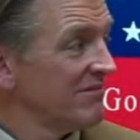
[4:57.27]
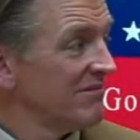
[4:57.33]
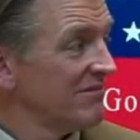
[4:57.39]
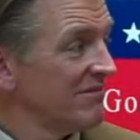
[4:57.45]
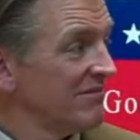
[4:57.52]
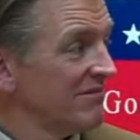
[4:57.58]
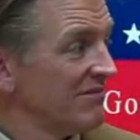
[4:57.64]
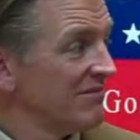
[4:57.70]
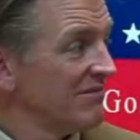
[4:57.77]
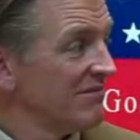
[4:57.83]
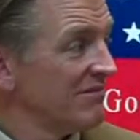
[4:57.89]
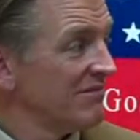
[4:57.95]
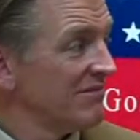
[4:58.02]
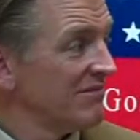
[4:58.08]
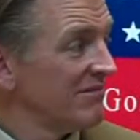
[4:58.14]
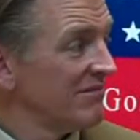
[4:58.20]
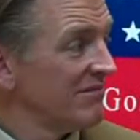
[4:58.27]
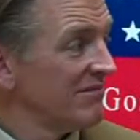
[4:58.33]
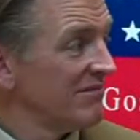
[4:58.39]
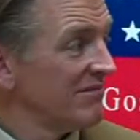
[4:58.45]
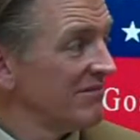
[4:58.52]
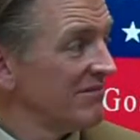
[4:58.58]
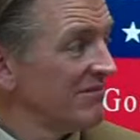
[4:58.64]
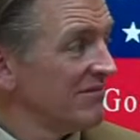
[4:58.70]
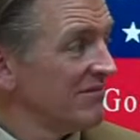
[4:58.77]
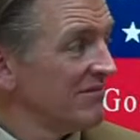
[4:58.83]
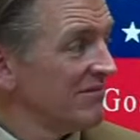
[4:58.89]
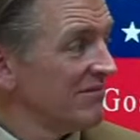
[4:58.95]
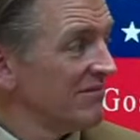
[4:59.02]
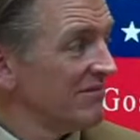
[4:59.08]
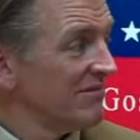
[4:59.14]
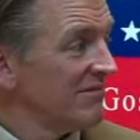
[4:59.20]

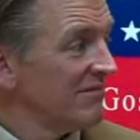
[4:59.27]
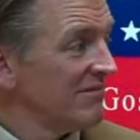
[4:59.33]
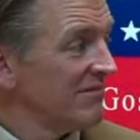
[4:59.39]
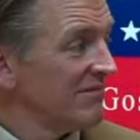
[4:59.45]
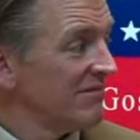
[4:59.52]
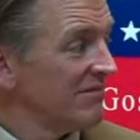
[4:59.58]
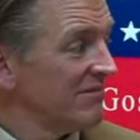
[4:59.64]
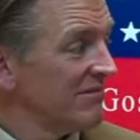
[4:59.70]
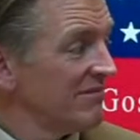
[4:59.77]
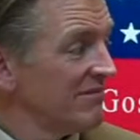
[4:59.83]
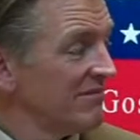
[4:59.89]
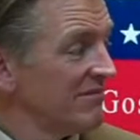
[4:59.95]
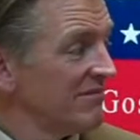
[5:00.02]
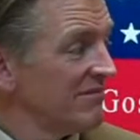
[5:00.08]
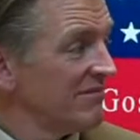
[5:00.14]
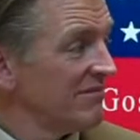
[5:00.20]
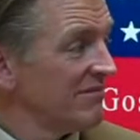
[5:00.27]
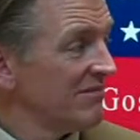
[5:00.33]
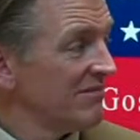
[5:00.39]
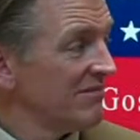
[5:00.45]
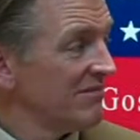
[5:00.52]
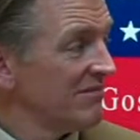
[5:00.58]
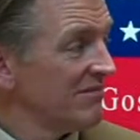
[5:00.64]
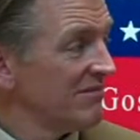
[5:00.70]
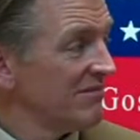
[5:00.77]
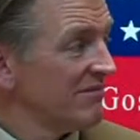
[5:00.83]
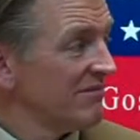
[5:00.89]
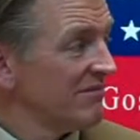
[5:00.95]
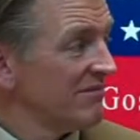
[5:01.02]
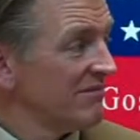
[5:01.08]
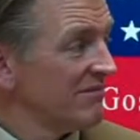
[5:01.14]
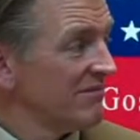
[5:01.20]

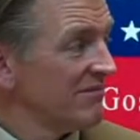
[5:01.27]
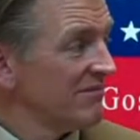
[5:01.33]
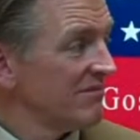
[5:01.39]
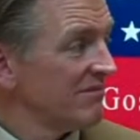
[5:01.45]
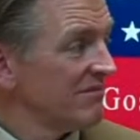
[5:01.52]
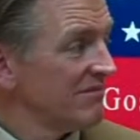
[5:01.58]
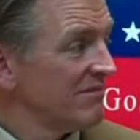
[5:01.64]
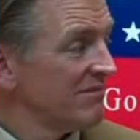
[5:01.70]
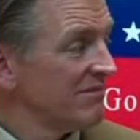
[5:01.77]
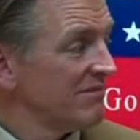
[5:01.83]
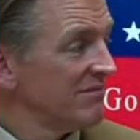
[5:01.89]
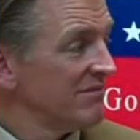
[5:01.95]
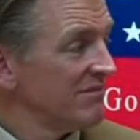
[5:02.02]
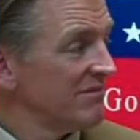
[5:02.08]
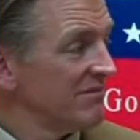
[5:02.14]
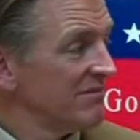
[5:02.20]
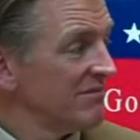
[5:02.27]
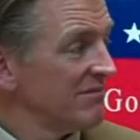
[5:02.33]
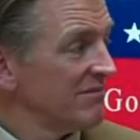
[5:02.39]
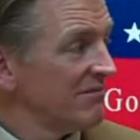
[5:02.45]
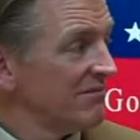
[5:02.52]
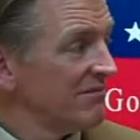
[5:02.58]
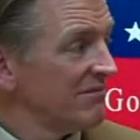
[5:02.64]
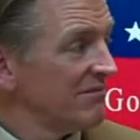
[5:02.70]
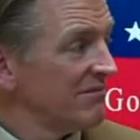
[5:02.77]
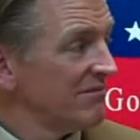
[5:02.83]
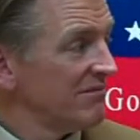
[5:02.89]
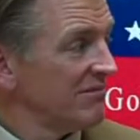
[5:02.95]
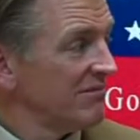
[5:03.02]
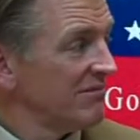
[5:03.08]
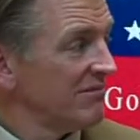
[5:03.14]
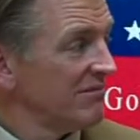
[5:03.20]

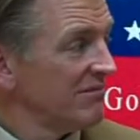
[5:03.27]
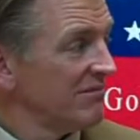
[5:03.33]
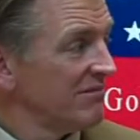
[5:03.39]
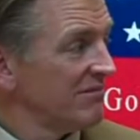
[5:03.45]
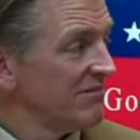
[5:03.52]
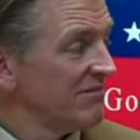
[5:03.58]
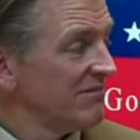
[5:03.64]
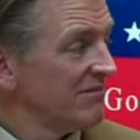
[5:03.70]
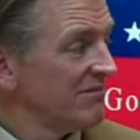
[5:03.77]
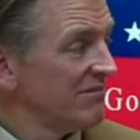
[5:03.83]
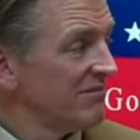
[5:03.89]
(silent)